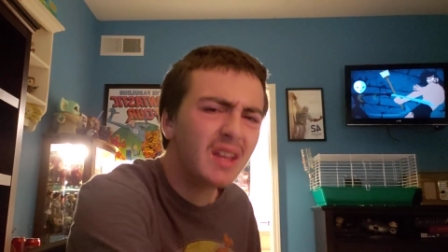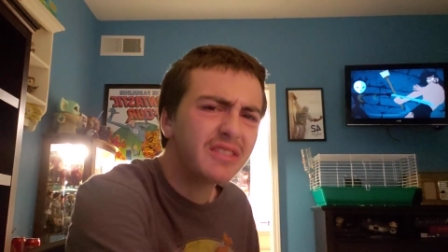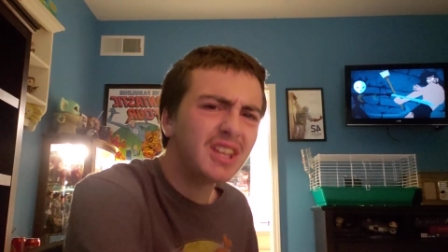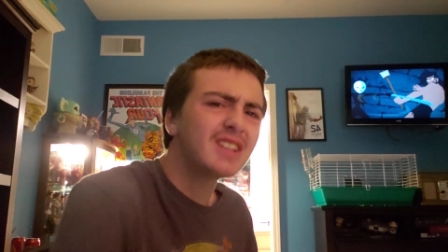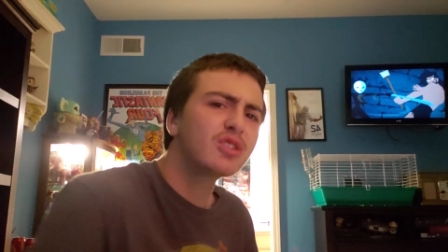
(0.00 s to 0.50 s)

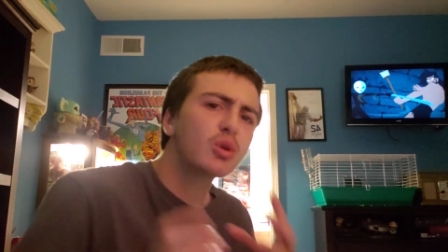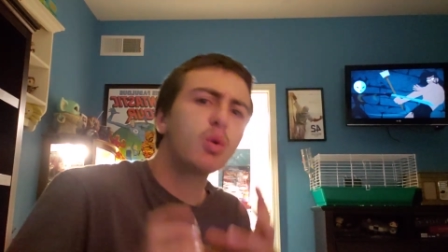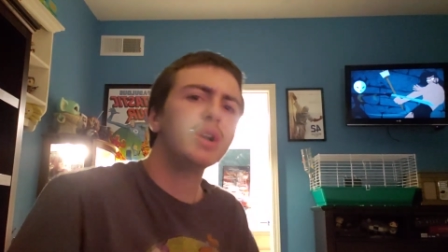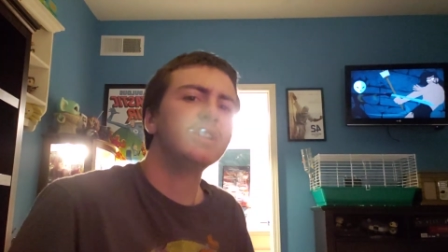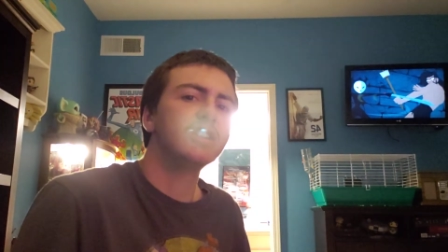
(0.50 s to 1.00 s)
things are
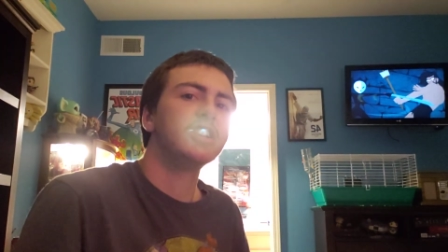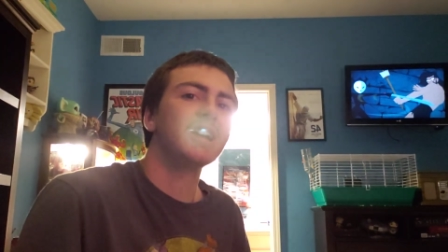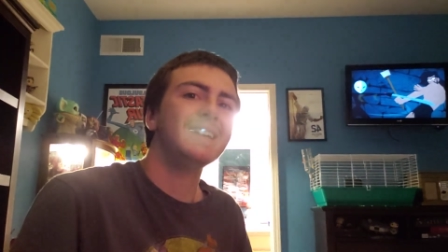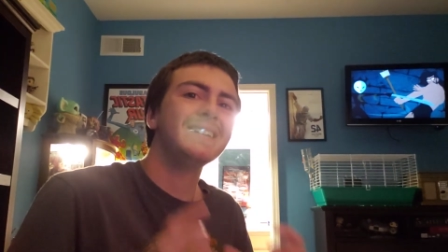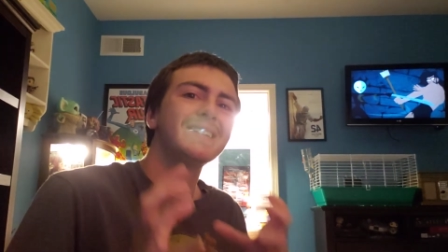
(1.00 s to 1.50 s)
going to
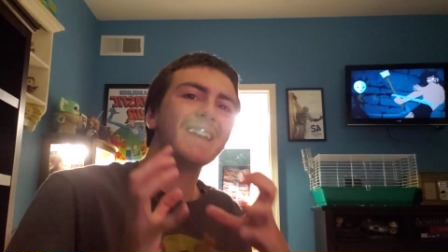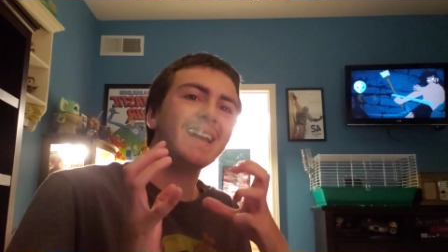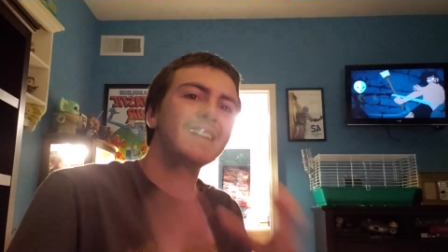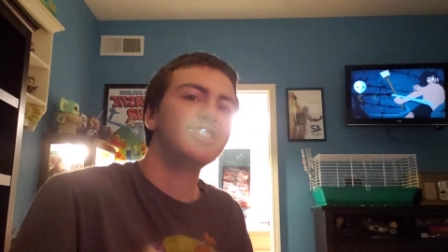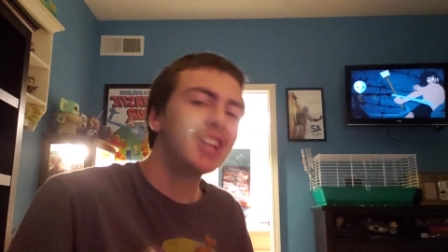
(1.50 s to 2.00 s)
change
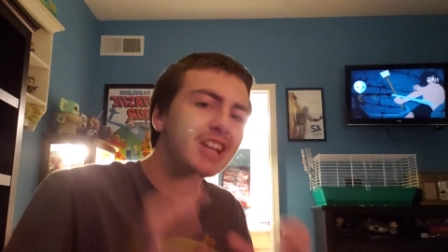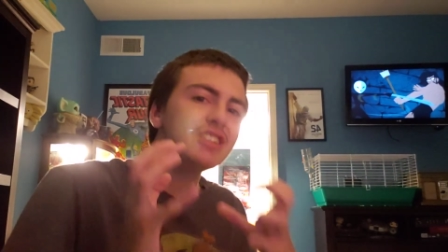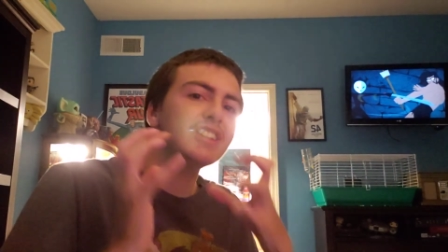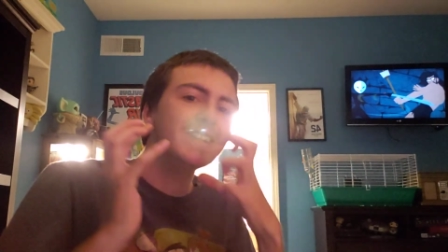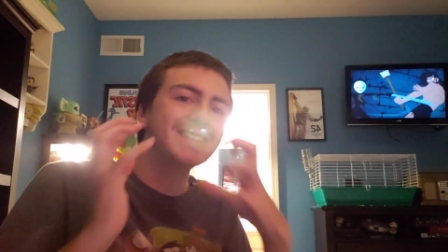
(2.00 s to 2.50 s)
and
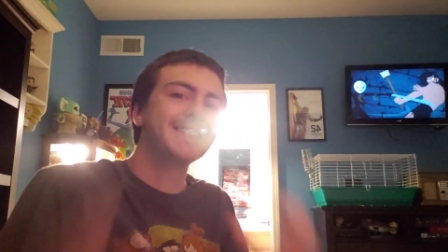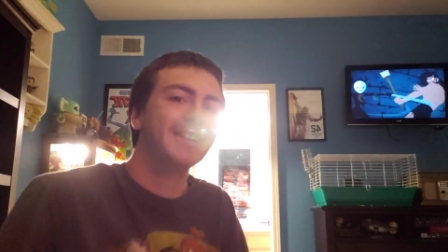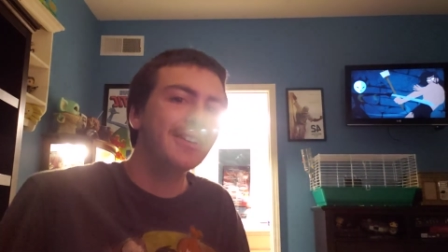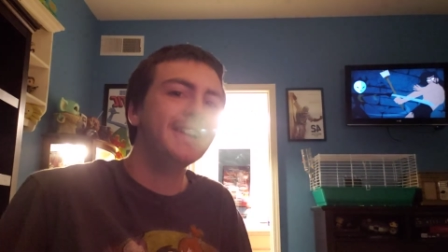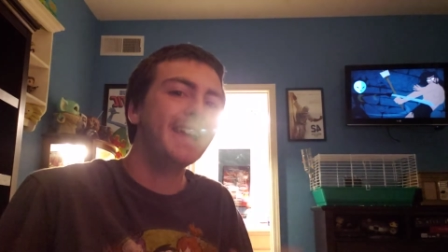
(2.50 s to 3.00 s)
change is
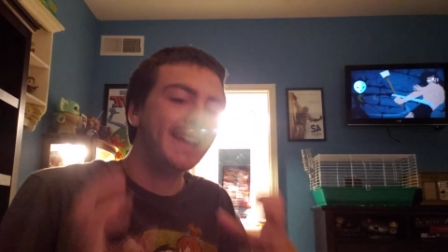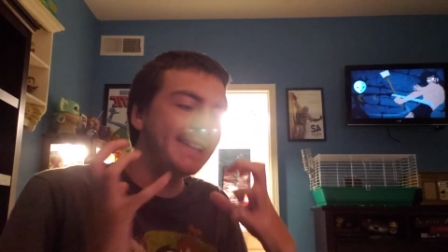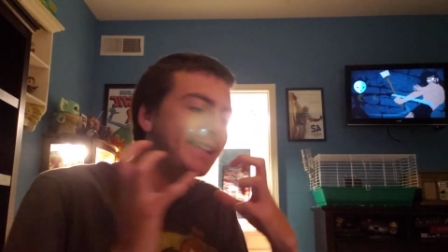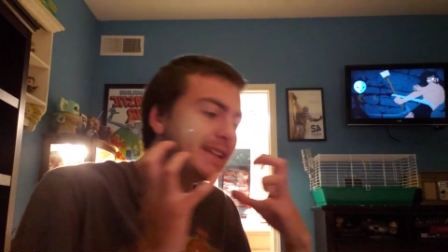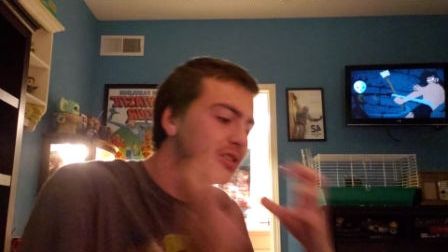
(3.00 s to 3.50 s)
good
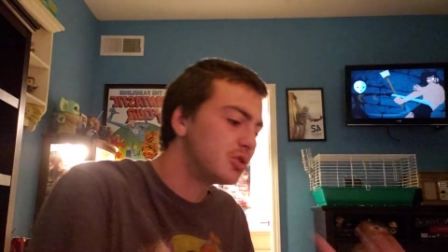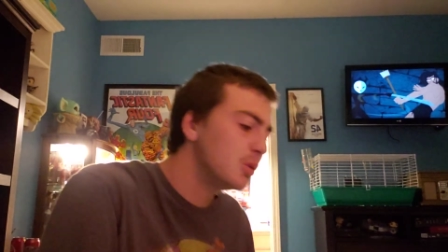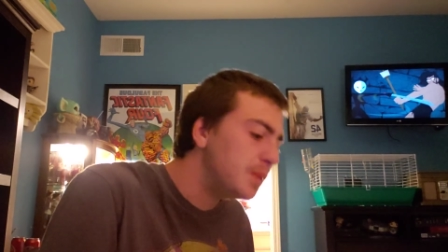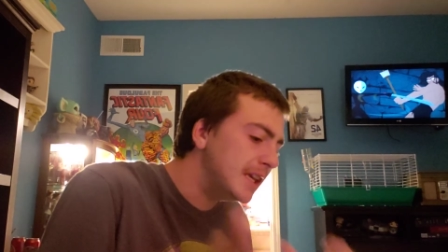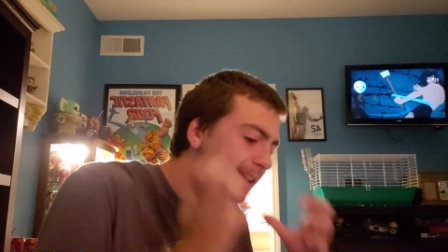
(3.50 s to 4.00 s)
and needs
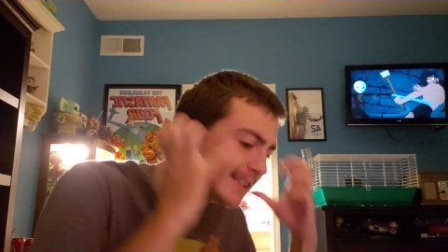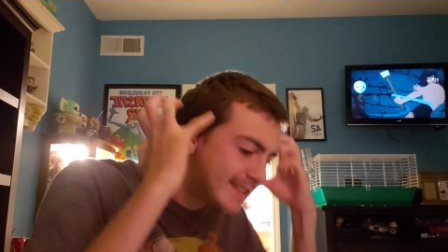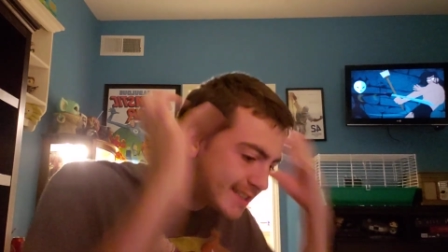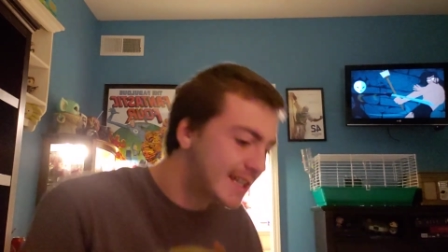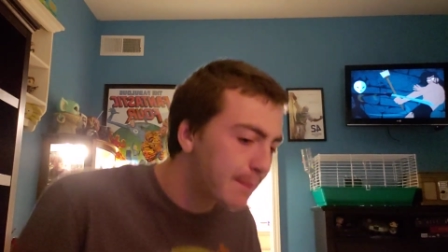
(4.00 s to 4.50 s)
to be
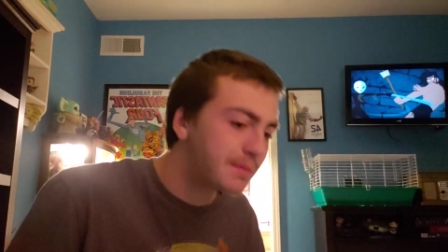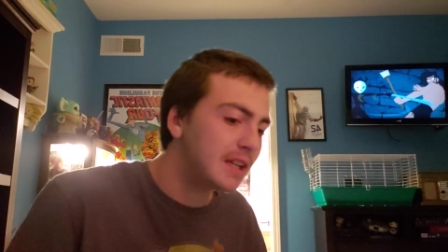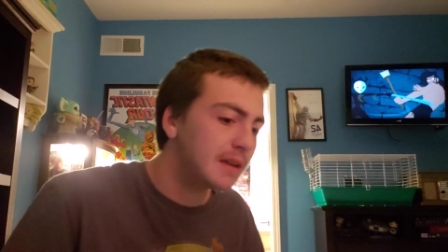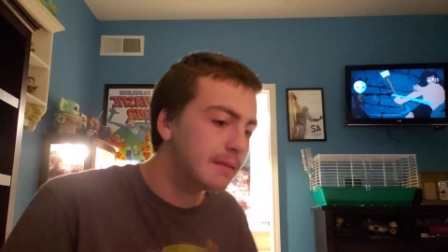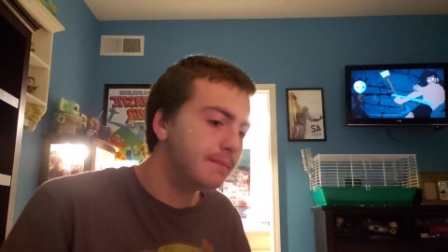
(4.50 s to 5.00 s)

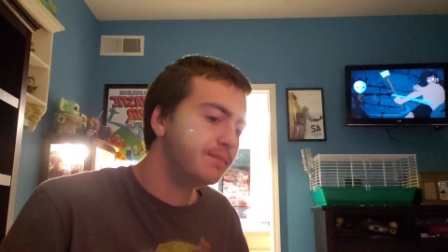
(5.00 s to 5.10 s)
accepted.